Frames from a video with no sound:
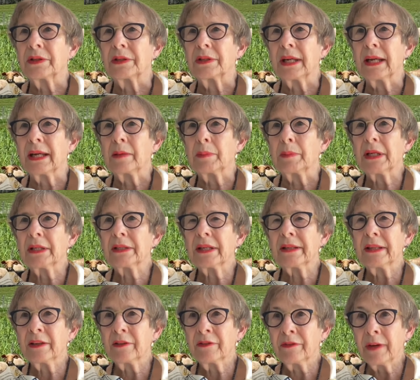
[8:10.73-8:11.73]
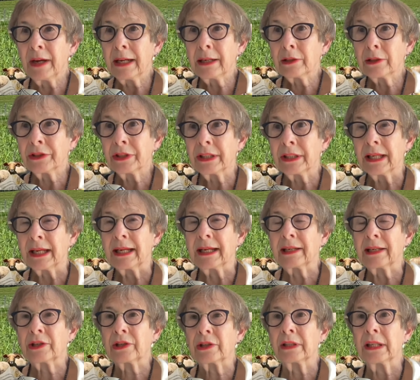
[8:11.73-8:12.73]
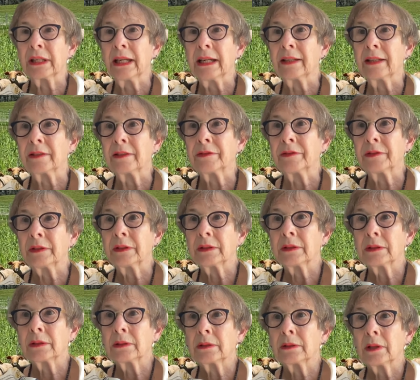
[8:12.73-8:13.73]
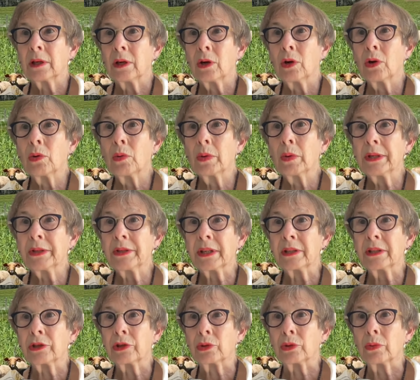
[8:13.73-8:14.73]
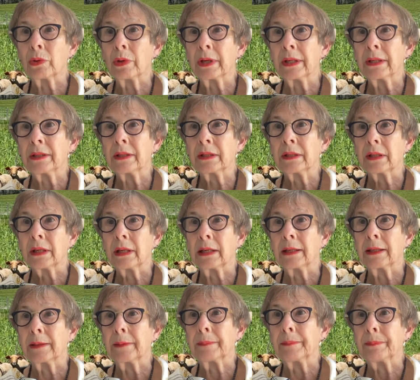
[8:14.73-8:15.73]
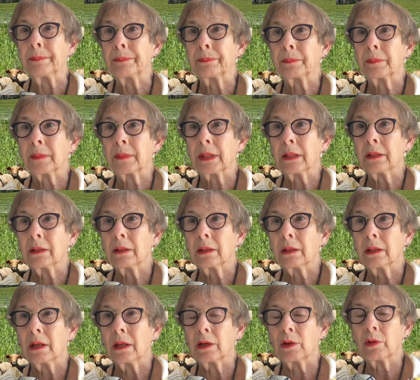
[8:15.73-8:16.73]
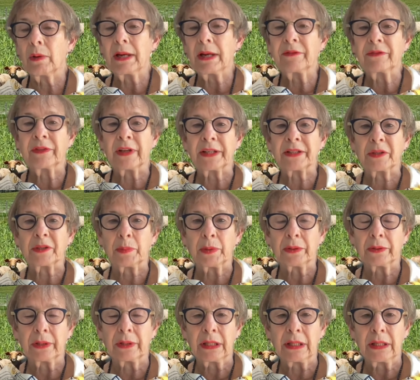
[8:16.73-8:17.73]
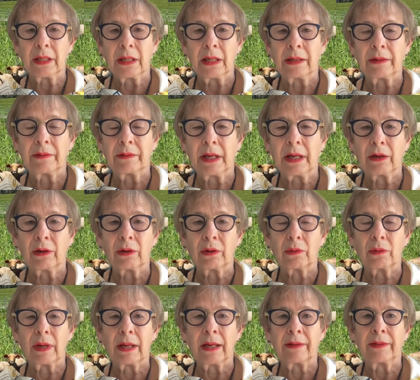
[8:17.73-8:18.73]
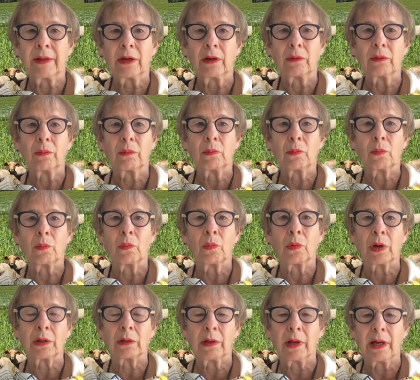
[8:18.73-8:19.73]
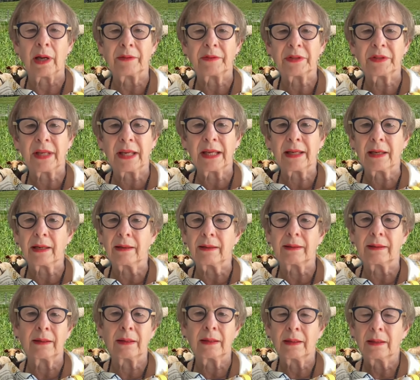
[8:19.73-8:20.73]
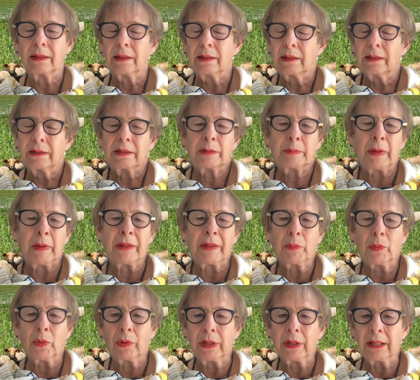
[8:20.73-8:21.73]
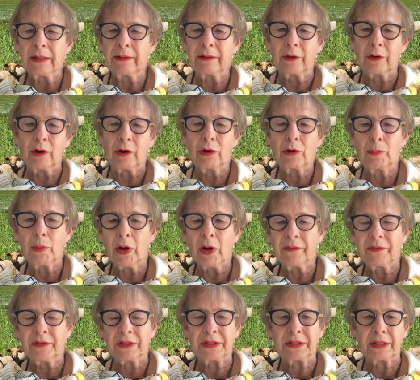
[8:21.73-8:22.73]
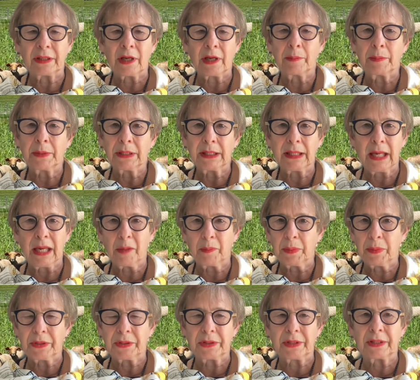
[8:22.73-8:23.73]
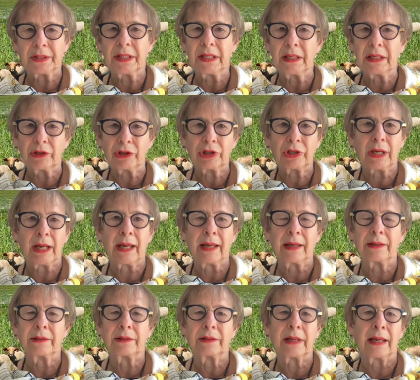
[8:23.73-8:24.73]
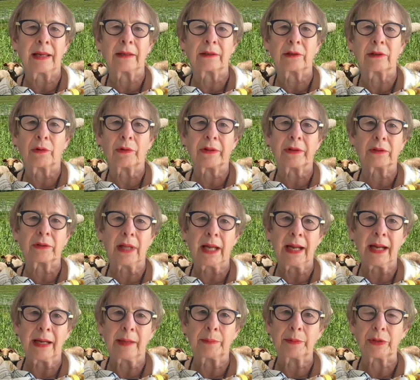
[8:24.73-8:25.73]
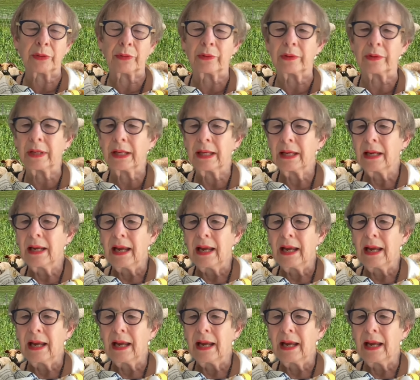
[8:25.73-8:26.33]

Dan, because I think faculty actually have always enjoyed um, a great flexibility in their in their work lives. They can spend the morning in their home office and come into campus to teach and and go to their labs or